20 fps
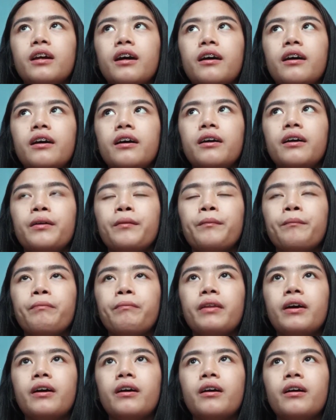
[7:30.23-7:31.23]

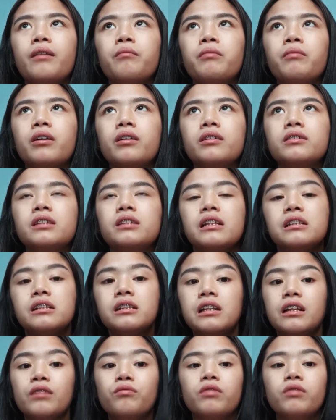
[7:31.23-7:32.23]
time na
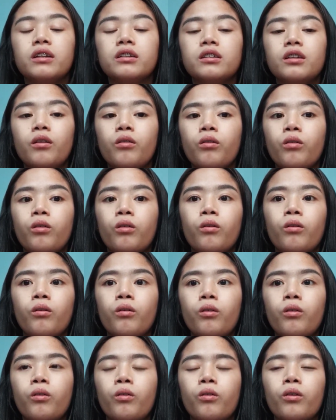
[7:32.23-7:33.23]
mag-sleeveless
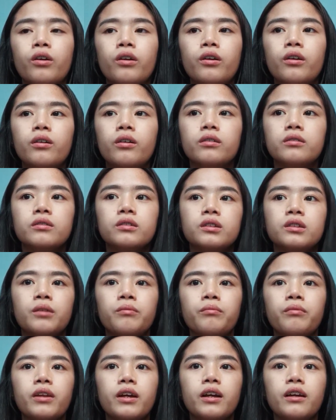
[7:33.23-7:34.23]
ako or
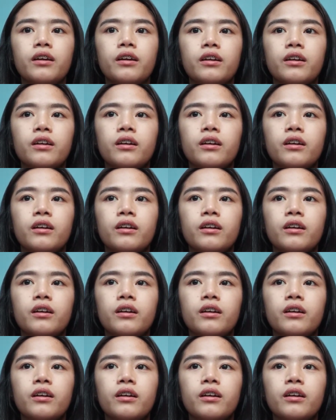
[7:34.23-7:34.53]
something